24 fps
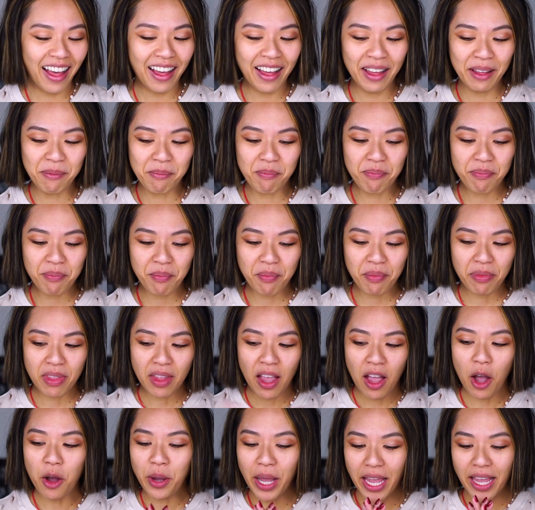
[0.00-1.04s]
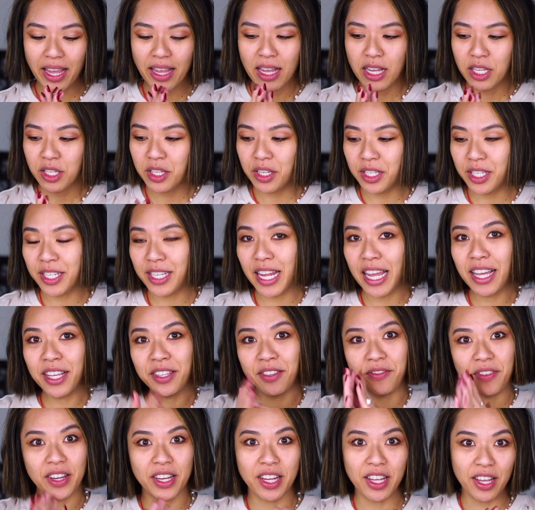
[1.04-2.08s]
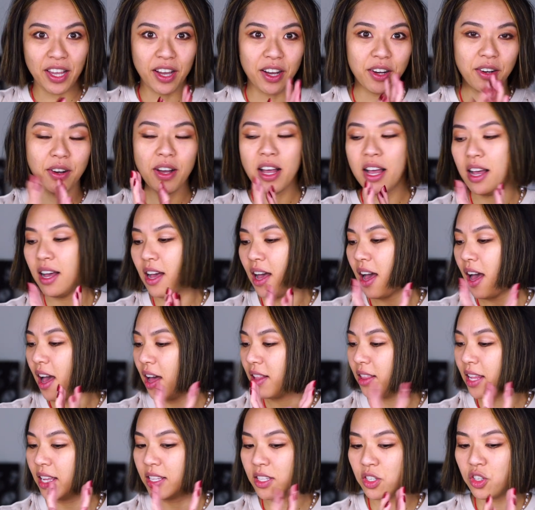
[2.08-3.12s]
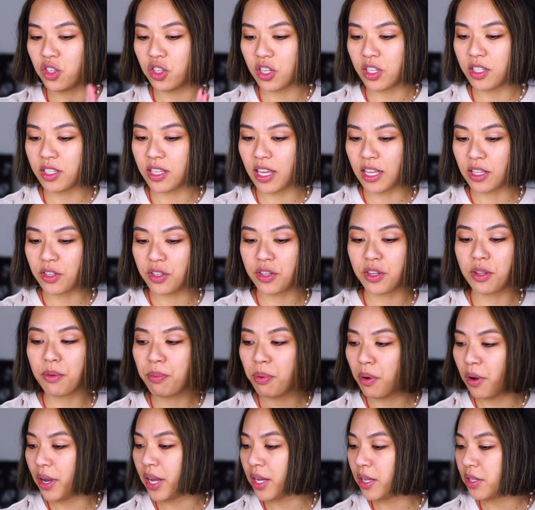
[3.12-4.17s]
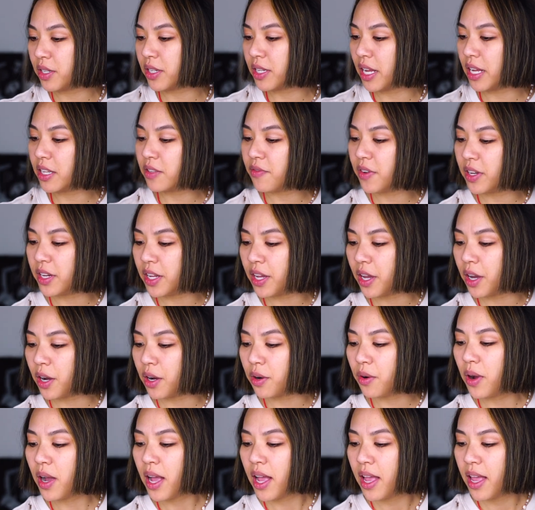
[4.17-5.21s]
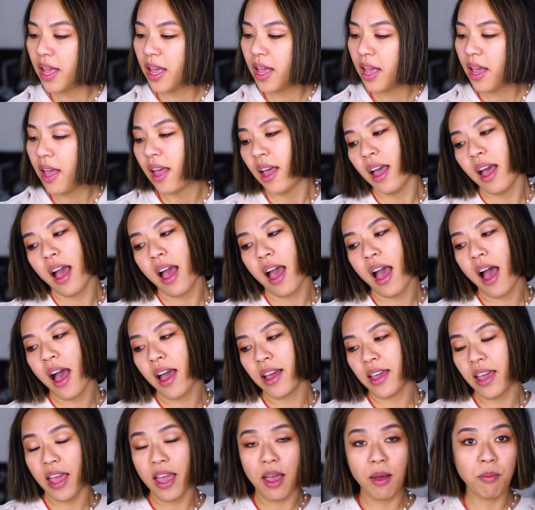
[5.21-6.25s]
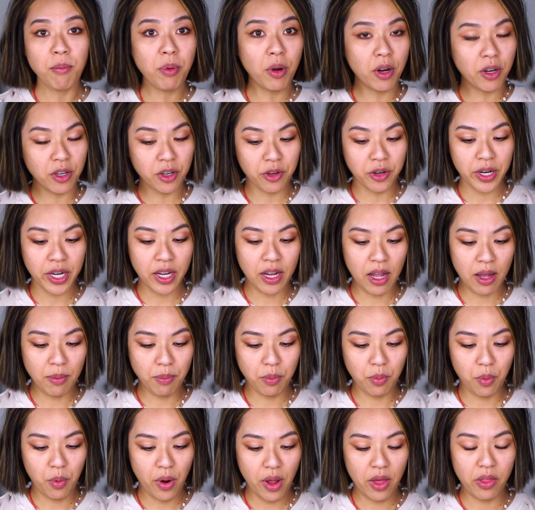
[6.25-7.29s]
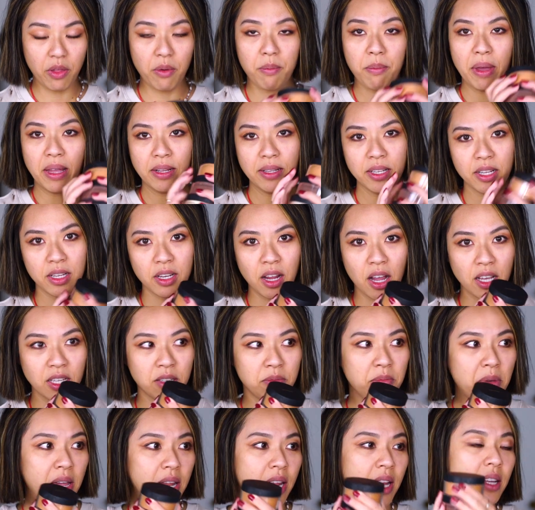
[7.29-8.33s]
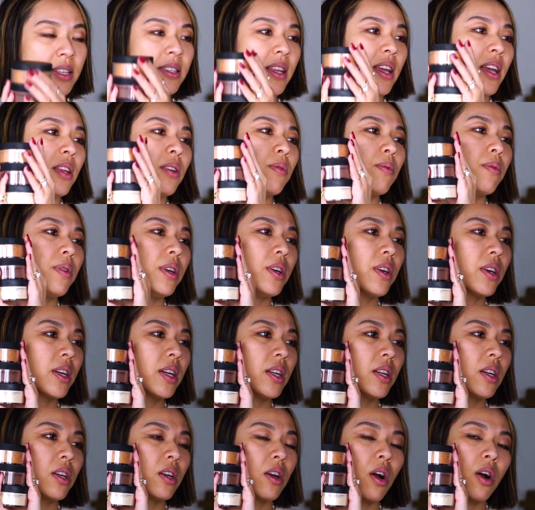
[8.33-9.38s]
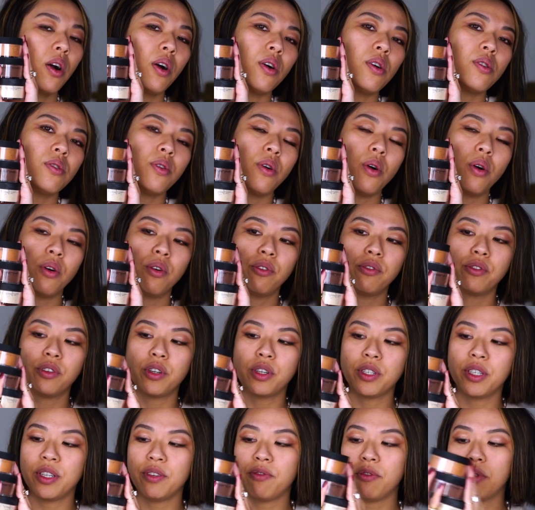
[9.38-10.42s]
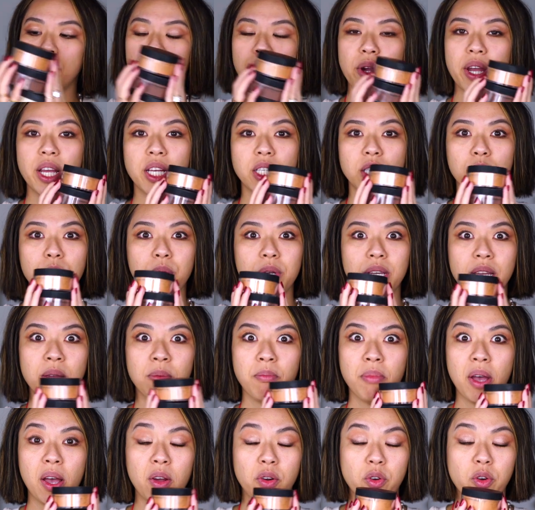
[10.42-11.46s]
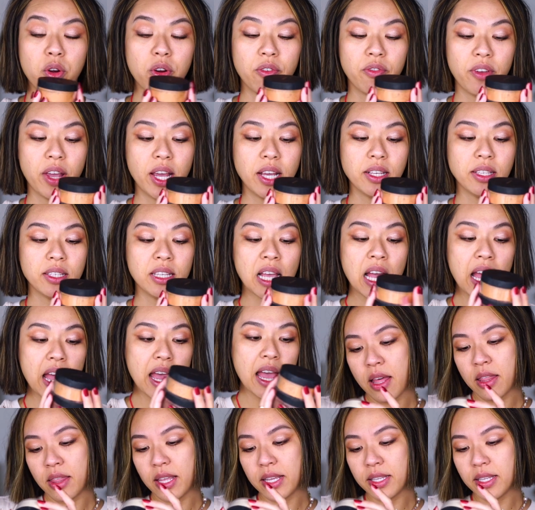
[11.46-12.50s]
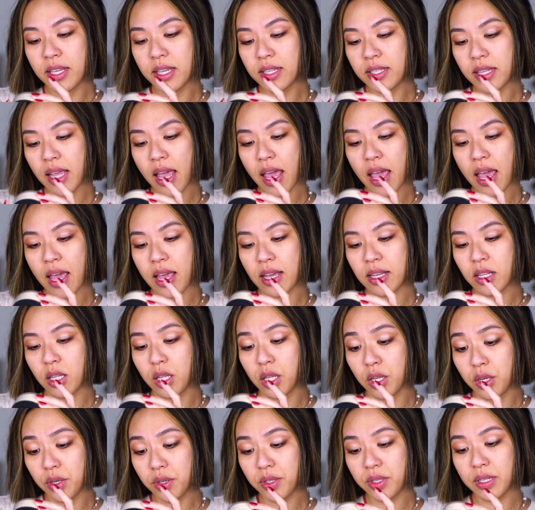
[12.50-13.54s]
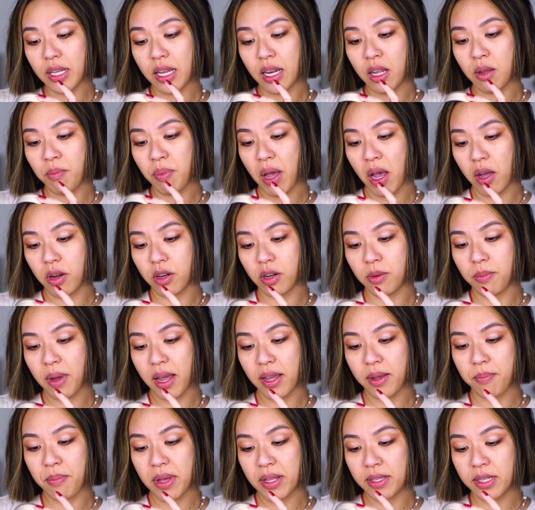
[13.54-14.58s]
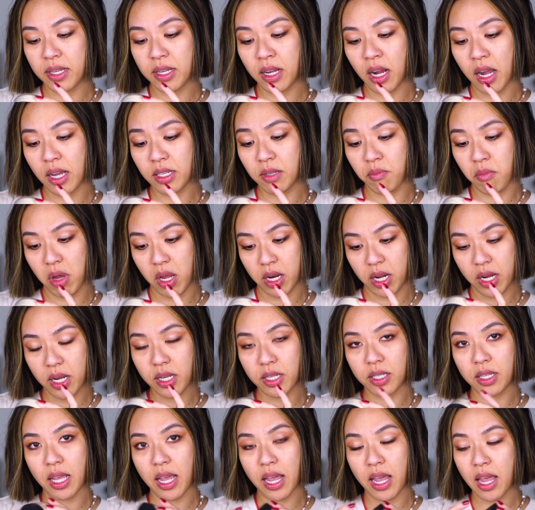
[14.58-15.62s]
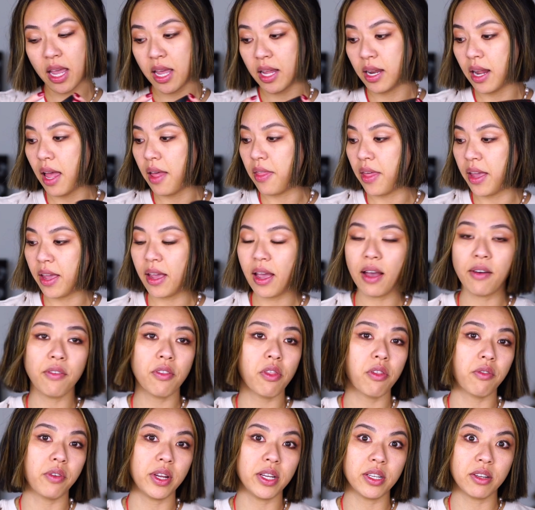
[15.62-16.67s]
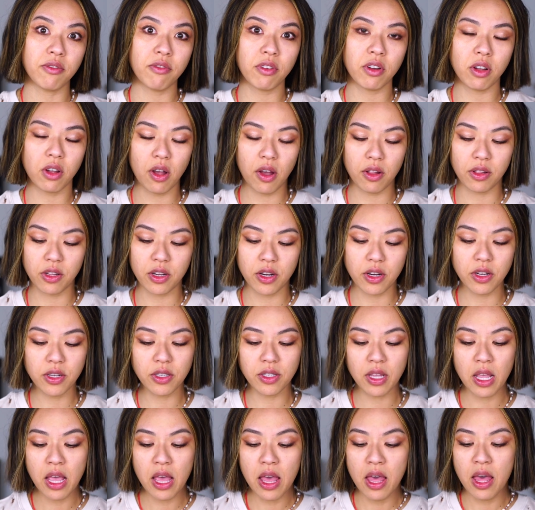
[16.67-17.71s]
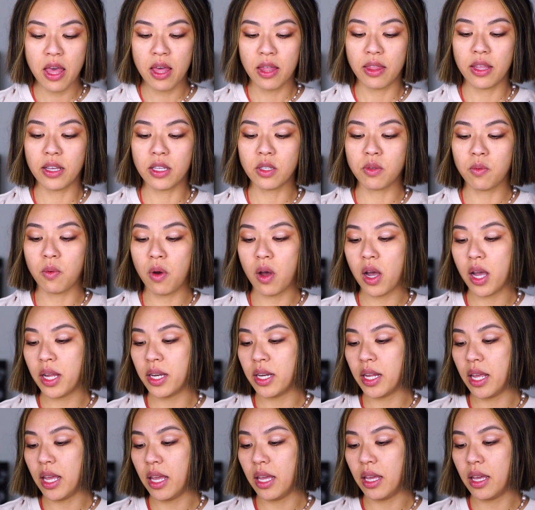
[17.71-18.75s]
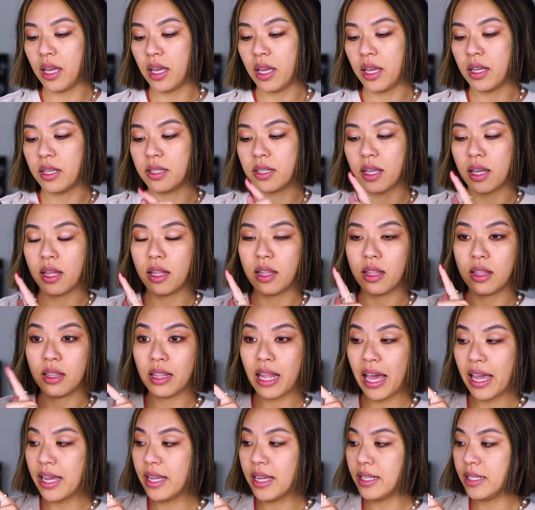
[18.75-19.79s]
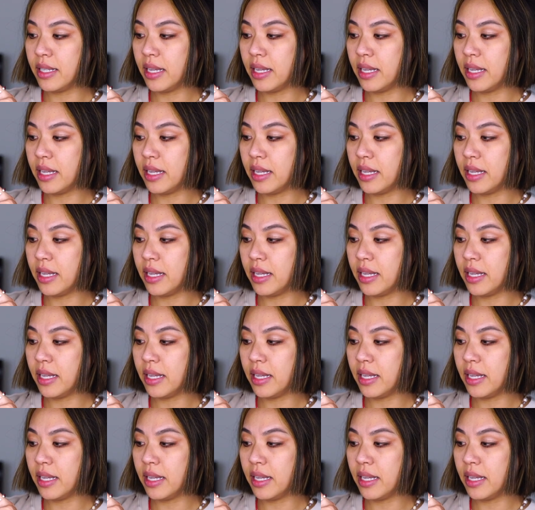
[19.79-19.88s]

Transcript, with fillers: um, okay, so today's video, let's just get to the point. Today's video, I am partnering up with Mented Cosmetics and we are gonna go over different ways we can powder our face. This is a loose setting powder by Mented Cosmetics, and they have three different colors. This one is light